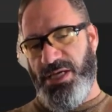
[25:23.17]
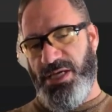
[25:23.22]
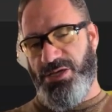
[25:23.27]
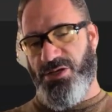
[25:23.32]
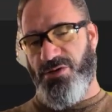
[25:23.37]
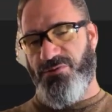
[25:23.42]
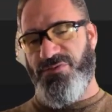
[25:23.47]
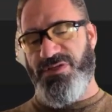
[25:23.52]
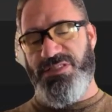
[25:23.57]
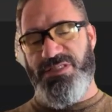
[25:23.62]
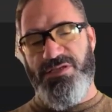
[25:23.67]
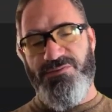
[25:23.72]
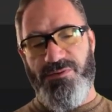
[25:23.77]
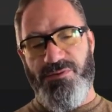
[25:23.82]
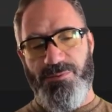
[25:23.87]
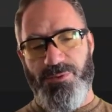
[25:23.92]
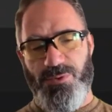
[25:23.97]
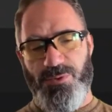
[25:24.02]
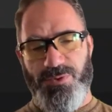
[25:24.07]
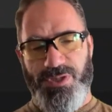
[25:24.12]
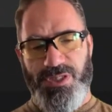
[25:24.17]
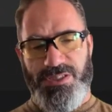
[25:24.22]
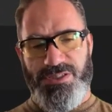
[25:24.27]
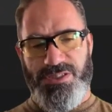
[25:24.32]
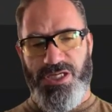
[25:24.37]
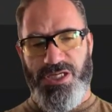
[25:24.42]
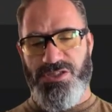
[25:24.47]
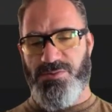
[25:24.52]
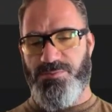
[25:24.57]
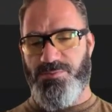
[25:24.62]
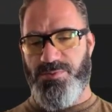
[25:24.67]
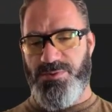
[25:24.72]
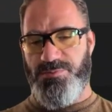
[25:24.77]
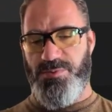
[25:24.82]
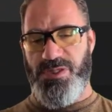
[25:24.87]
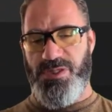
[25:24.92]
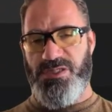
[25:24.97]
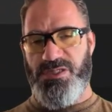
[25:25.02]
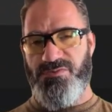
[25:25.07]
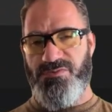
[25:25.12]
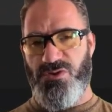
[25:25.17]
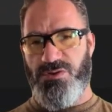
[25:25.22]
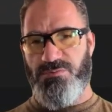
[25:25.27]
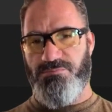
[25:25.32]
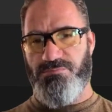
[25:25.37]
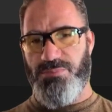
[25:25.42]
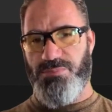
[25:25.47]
And obviously, from an organizational perspective, you can